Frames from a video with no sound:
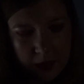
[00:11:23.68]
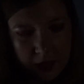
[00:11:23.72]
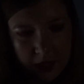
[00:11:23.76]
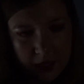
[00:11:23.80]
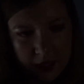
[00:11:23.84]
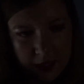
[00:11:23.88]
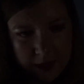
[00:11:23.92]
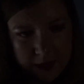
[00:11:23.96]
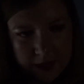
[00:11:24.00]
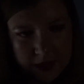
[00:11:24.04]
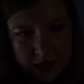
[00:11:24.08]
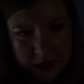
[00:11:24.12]

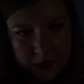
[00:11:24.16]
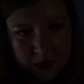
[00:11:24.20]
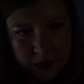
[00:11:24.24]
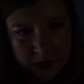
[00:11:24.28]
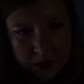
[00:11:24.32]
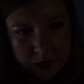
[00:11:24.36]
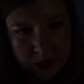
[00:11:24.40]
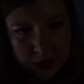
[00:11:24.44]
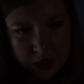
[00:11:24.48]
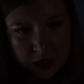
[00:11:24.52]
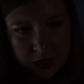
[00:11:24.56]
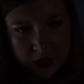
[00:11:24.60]
Perhaps it was
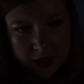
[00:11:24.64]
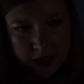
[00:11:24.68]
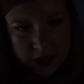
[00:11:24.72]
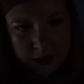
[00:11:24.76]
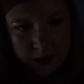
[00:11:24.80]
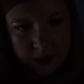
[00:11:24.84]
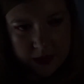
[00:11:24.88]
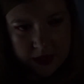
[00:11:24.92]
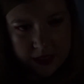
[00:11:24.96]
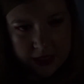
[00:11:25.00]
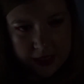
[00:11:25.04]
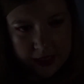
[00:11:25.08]
because he
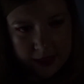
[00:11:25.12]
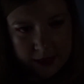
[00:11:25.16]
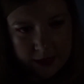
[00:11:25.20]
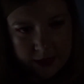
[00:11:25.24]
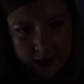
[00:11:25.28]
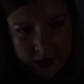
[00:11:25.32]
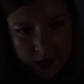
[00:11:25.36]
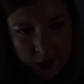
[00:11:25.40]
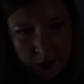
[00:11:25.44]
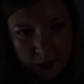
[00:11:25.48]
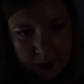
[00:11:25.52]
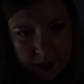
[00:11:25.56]
was now
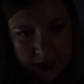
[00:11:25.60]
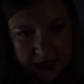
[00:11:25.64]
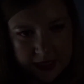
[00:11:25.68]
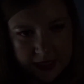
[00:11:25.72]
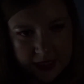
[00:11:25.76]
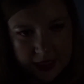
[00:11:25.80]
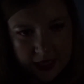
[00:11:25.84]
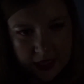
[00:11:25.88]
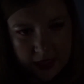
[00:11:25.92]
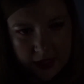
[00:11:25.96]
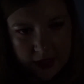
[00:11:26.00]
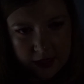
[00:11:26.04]
so
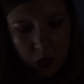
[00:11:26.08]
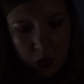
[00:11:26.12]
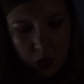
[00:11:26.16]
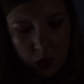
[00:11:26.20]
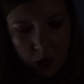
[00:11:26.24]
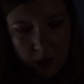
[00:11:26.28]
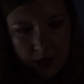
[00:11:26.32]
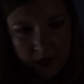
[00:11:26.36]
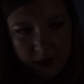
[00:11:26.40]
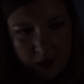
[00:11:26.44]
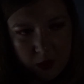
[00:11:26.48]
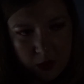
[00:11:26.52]
busy, what
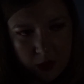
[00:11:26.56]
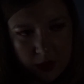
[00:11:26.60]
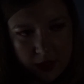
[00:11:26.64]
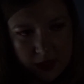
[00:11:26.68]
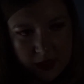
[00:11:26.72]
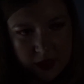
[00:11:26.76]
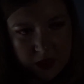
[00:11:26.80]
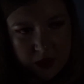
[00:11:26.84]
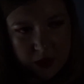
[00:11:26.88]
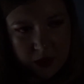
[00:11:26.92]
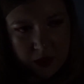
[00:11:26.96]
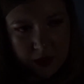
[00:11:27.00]
with
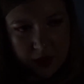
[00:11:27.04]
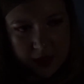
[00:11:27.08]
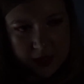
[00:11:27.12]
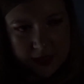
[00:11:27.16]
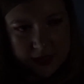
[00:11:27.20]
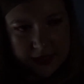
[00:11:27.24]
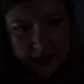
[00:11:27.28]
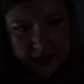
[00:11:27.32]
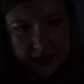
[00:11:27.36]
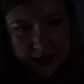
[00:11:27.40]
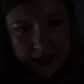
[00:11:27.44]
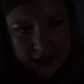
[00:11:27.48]
Quidditch
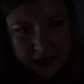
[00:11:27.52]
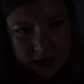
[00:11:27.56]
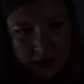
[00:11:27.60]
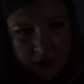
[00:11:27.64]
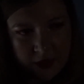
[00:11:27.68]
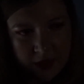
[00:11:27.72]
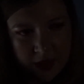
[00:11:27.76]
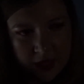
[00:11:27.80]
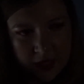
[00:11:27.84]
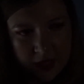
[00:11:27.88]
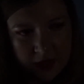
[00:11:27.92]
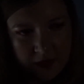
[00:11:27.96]
practice
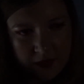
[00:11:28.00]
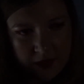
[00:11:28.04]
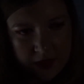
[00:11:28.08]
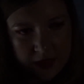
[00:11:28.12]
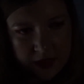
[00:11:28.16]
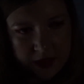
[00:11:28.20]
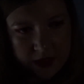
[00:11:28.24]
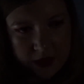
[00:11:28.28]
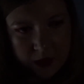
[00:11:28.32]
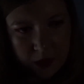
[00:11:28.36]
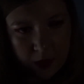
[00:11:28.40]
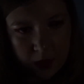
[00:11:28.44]
3
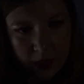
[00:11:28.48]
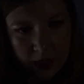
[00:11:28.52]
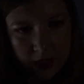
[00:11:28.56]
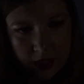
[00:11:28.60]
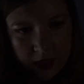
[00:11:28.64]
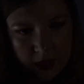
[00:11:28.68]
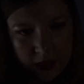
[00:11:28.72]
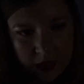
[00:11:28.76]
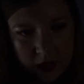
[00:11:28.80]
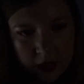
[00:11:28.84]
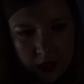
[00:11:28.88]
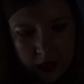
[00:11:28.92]
evenings a
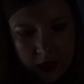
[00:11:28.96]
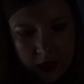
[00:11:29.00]
week,